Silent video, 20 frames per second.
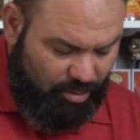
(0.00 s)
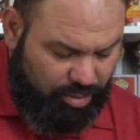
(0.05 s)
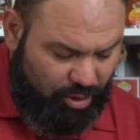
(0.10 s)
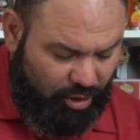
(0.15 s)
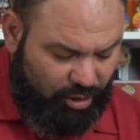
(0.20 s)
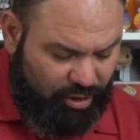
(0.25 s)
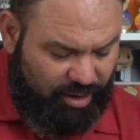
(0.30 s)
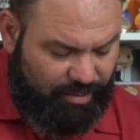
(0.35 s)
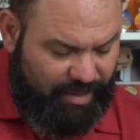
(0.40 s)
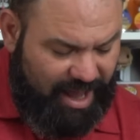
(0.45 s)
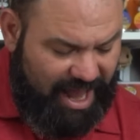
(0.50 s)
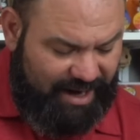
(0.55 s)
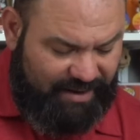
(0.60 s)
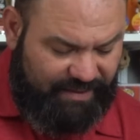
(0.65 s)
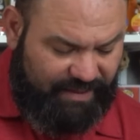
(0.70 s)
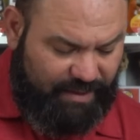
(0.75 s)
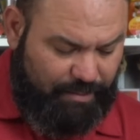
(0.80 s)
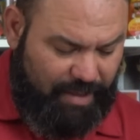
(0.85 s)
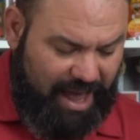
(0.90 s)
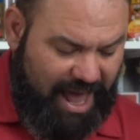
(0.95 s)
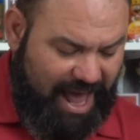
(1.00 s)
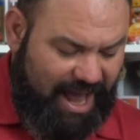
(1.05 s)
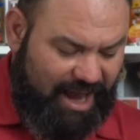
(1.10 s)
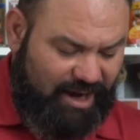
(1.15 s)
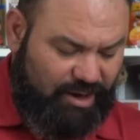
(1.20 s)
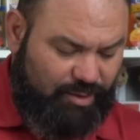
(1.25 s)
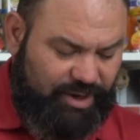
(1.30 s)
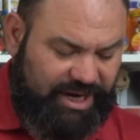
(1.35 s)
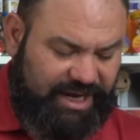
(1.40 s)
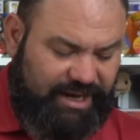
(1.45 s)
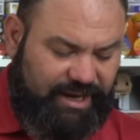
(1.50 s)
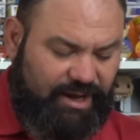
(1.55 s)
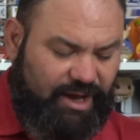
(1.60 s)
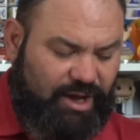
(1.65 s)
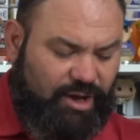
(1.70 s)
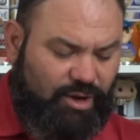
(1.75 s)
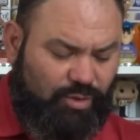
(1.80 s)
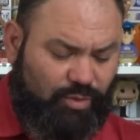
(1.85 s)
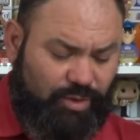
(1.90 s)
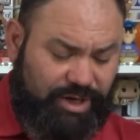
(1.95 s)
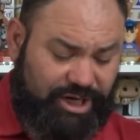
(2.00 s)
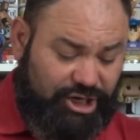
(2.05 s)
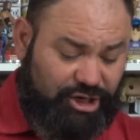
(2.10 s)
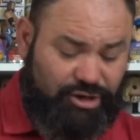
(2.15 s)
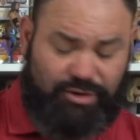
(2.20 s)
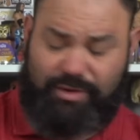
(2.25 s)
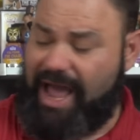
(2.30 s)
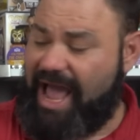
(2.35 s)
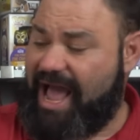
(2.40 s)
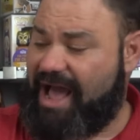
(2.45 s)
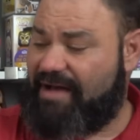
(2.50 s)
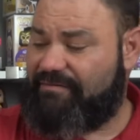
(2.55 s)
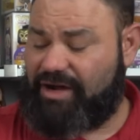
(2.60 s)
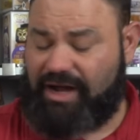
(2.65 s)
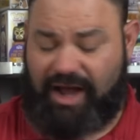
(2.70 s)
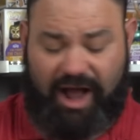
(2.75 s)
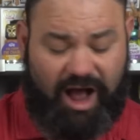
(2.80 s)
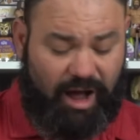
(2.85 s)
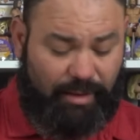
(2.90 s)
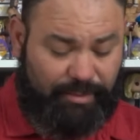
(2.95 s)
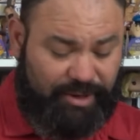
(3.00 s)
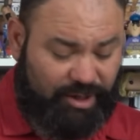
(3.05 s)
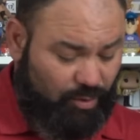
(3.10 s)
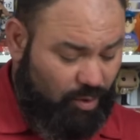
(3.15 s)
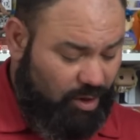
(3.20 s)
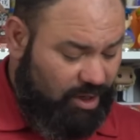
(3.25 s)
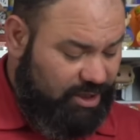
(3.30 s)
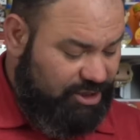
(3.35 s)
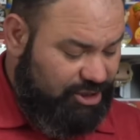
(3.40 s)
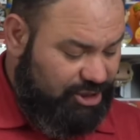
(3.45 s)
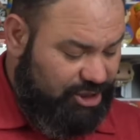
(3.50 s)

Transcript: pull them out of the bag. We do have a common one,